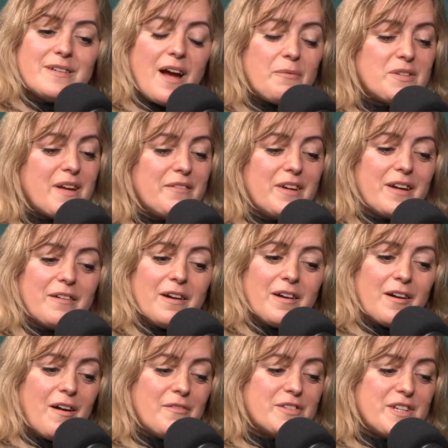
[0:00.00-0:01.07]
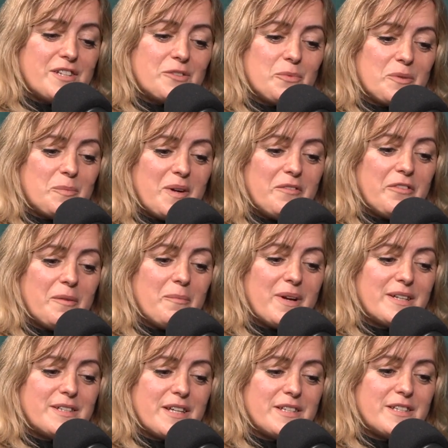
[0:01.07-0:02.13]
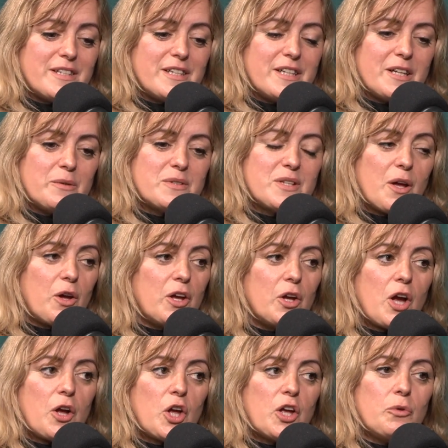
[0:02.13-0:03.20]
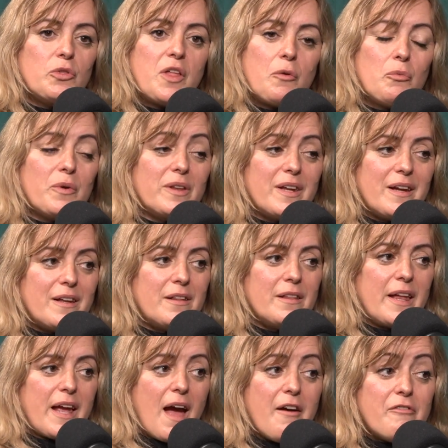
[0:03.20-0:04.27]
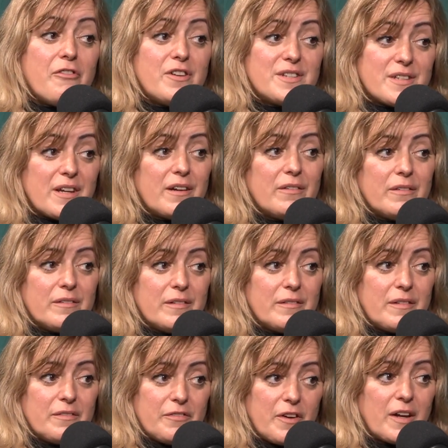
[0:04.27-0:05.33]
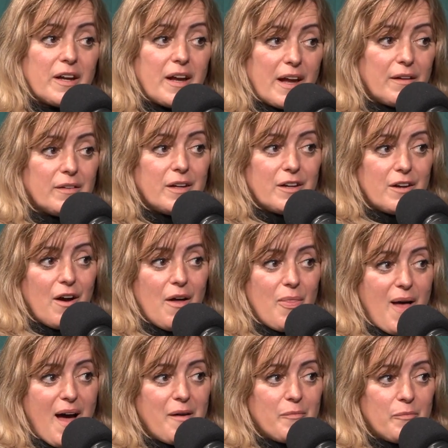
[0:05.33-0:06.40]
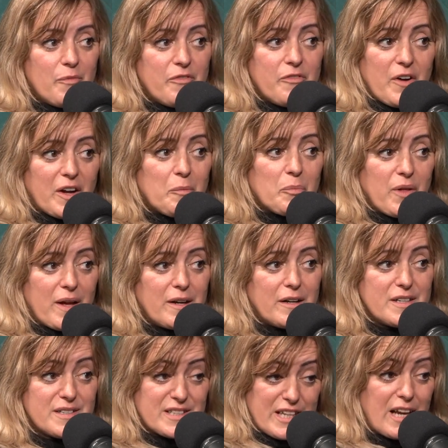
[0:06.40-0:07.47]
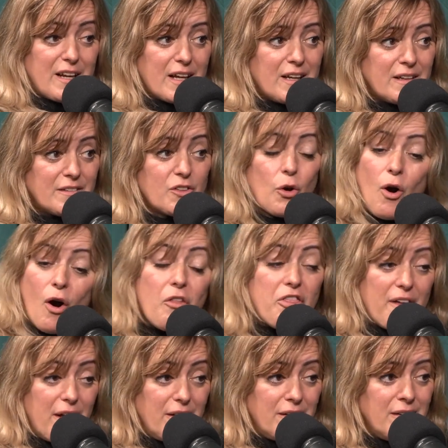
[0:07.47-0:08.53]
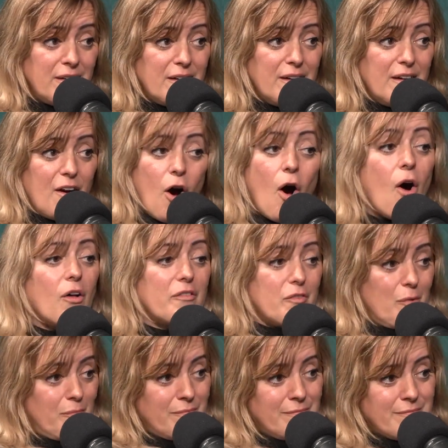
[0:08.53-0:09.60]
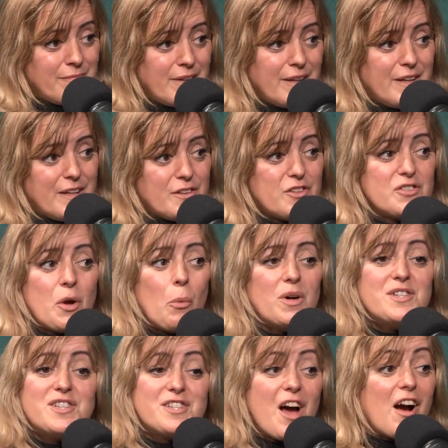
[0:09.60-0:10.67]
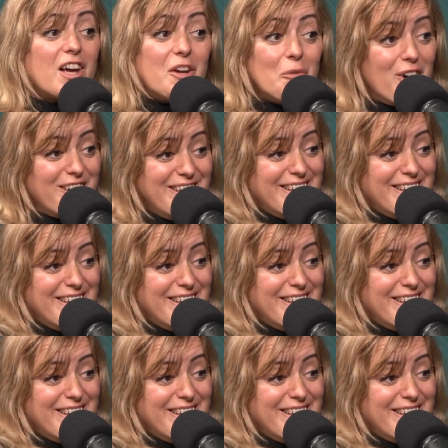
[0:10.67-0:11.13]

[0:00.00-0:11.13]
I was having a conversation with my friend Mike Daisy, and he was like, they really, like every single fucking alien on that fucking planet is skinny. They're all thin. All of them. There's not one stocky one.